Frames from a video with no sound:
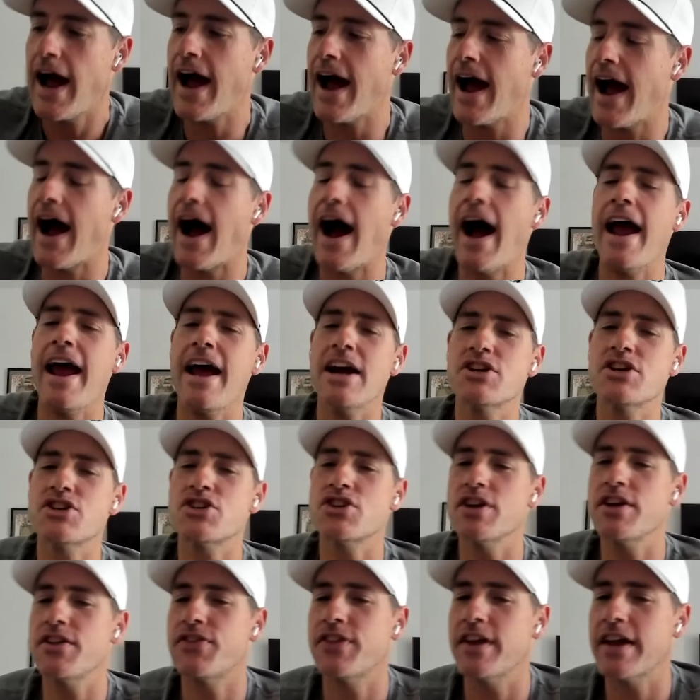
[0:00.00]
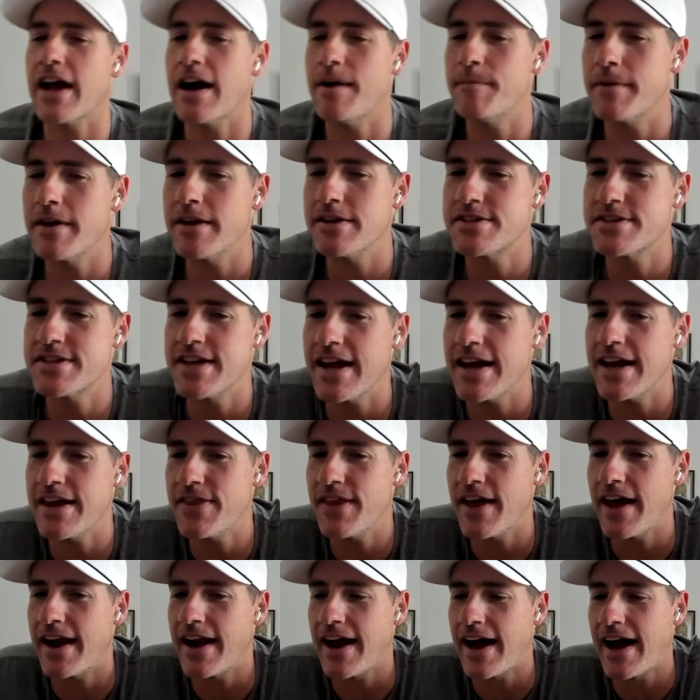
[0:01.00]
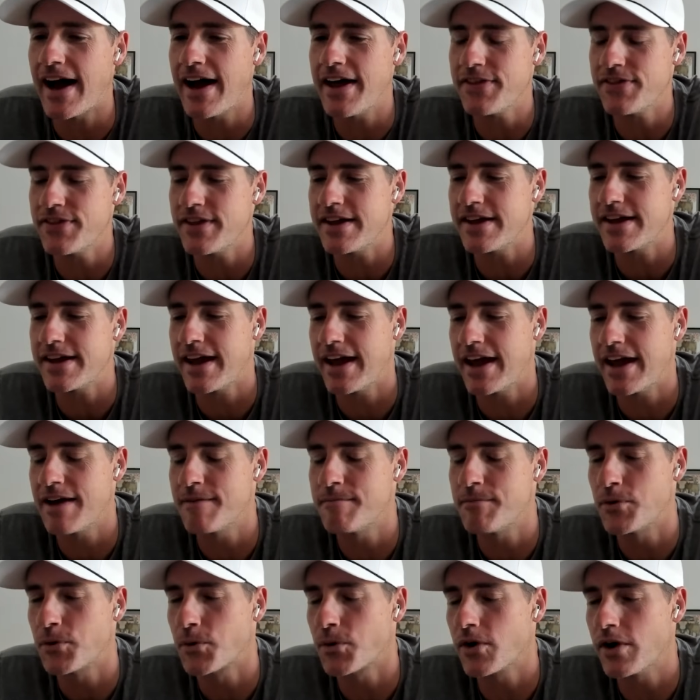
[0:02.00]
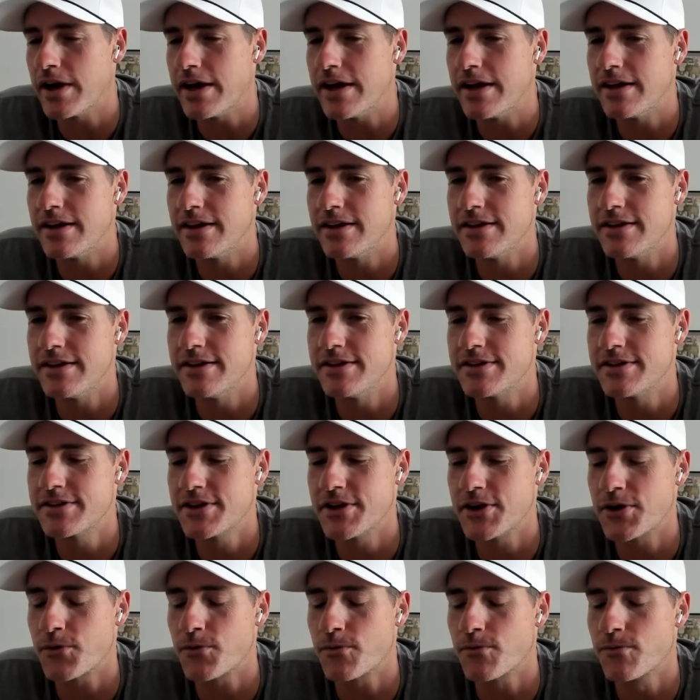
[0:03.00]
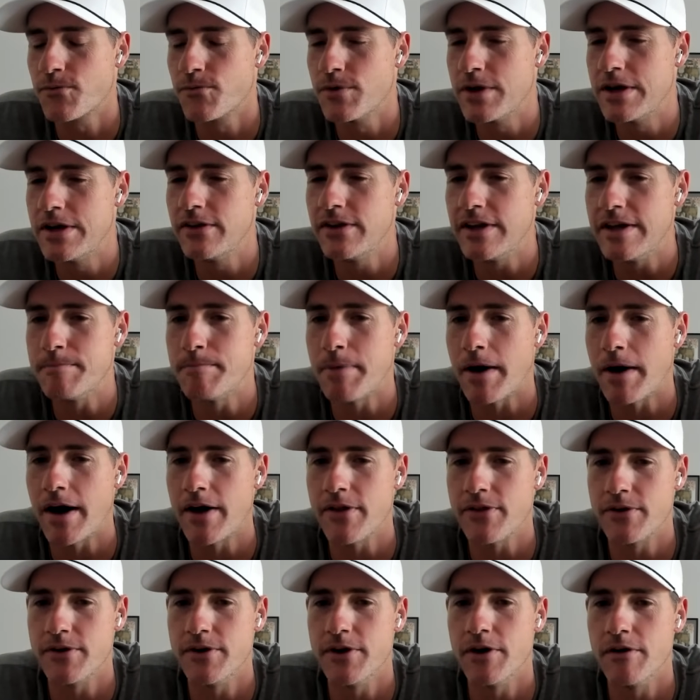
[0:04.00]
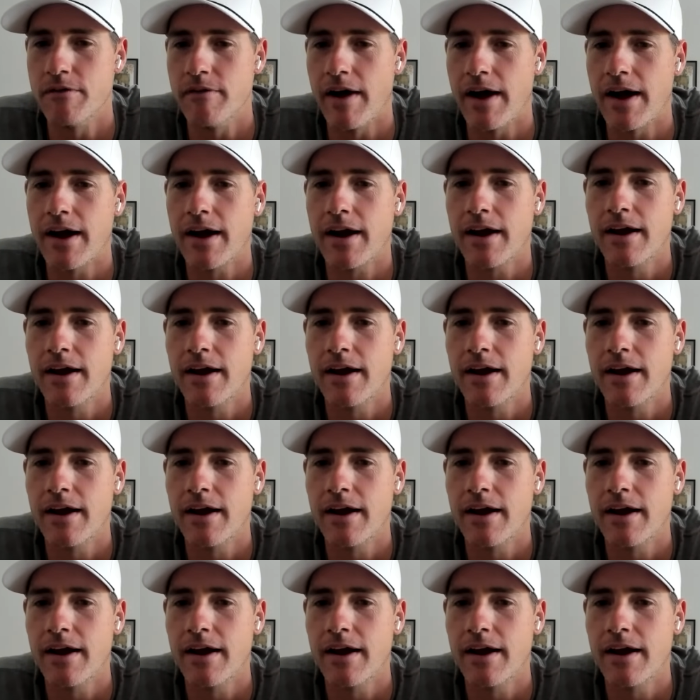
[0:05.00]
I actually think I'm going to say that I think Cam Norrie is going to really bother Novak.